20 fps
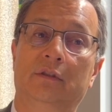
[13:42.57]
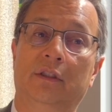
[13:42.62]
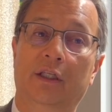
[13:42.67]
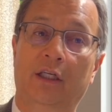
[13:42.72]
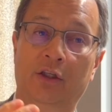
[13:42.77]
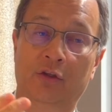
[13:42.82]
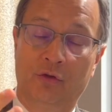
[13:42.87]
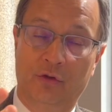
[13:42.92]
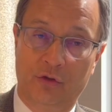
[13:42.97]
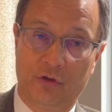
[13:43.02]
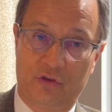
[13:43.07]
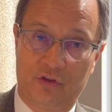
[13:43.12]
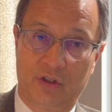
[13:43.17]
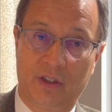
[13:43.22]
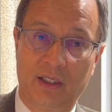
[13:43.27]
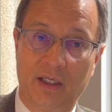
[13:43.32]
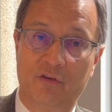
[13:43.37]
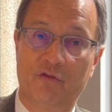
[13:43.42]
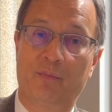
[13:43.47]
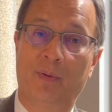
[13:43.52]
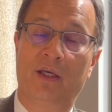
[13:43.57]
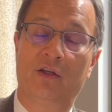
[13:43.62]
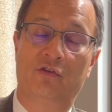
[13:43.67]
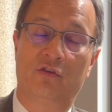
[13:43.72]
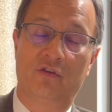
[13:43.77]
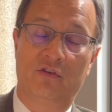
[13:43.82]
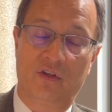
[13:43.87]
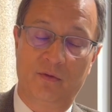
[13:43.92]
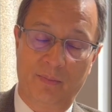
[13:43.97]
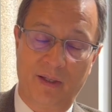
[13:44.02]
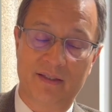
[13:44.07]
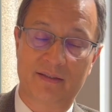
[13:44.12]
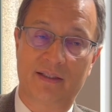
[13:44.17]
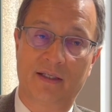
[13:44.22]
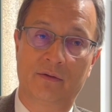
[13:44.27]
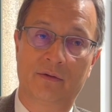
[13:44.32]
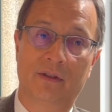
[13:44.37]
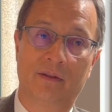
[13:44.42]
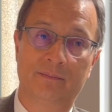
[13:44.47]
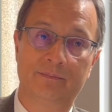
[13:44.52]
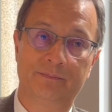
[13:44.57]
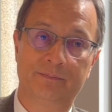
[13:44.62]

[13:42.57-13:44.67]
in order to give patients the best outcome.